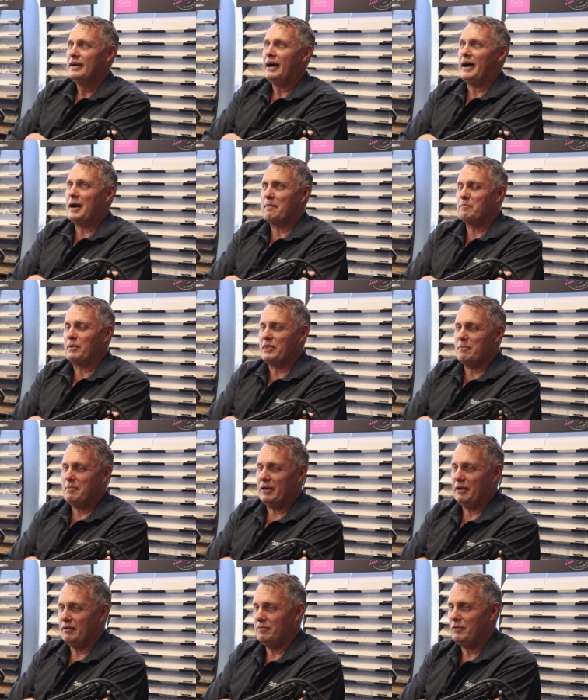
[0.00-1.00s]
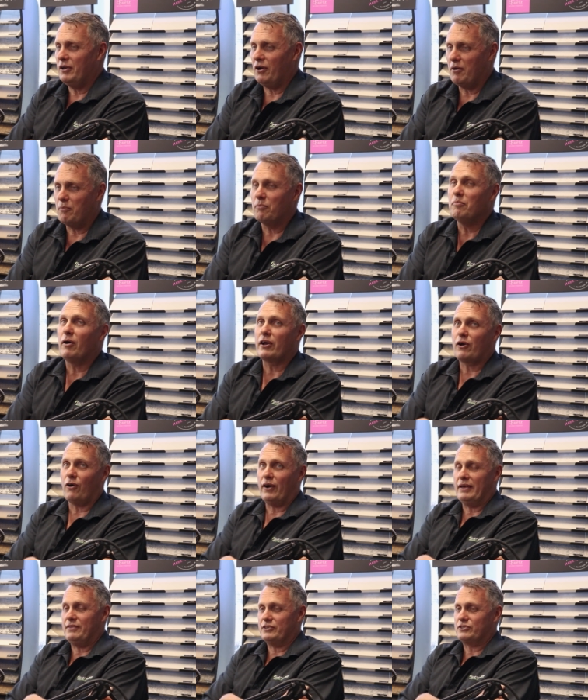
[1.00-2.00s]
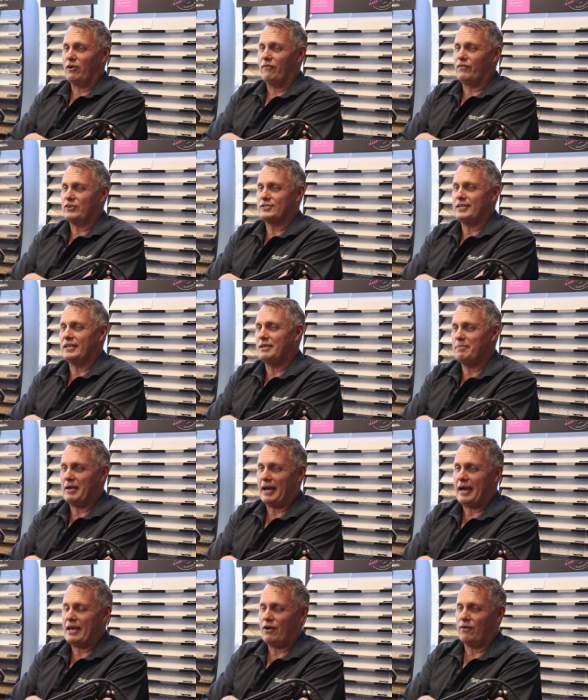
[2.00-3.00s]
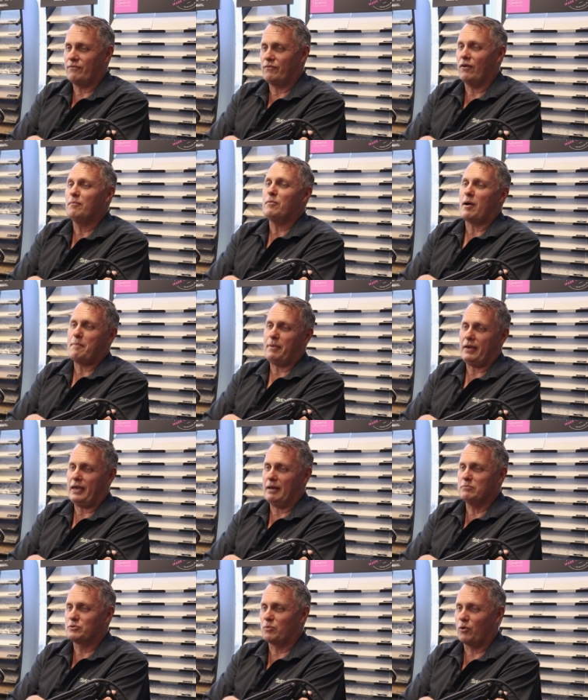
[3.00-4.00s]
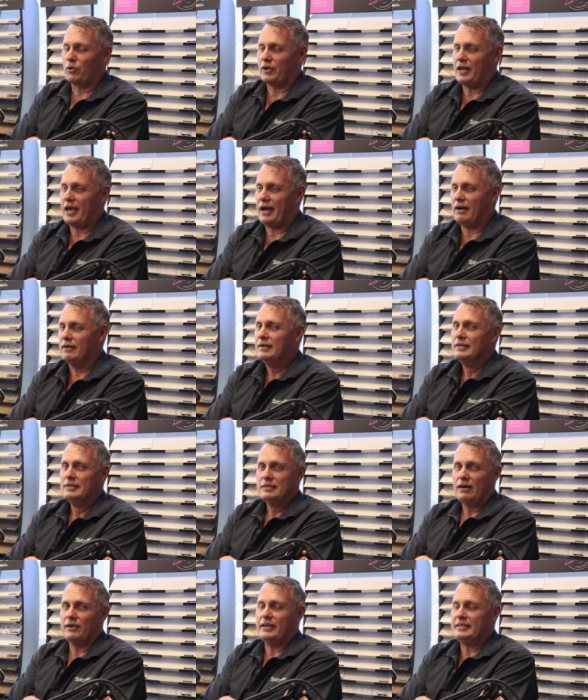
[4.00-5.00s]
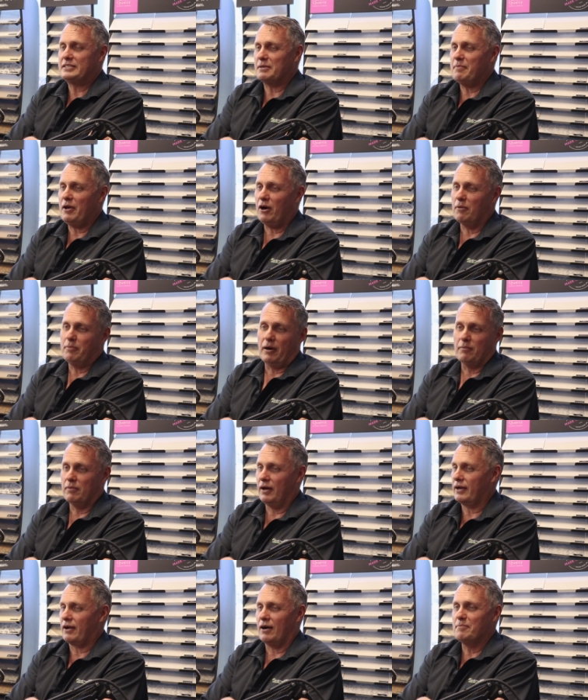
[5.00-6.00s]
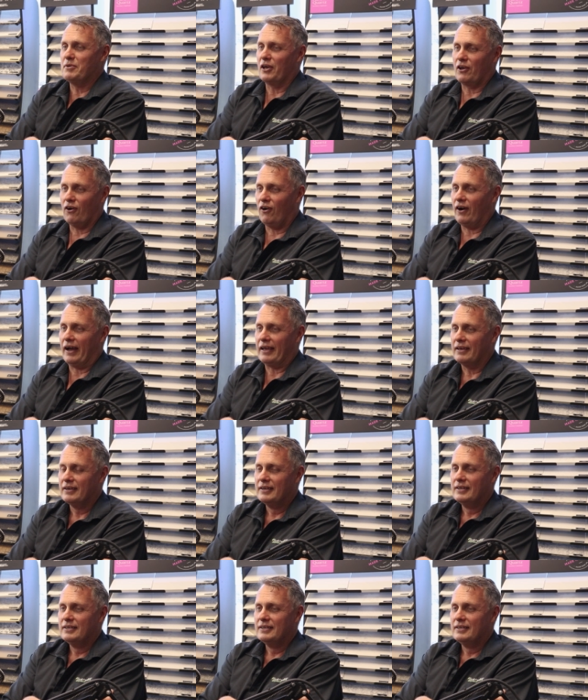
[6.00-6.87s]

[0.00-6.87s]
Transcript: Um, but the minute you know my guy in this office said to me, "Hey, I've, my PM's walking out. I need some help," I'm like, "I'm your guy."